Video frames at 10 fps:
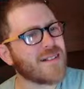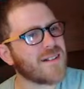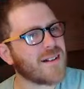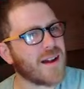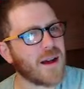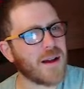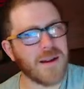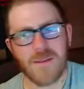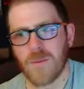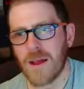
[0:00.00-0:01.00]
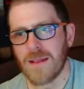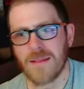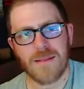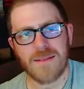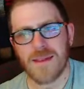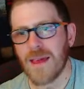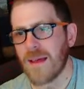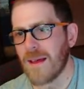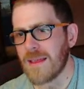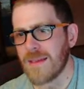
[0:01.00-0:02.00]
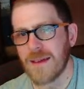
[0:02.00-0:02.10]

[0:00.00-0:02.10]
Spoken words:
Right. Yeah,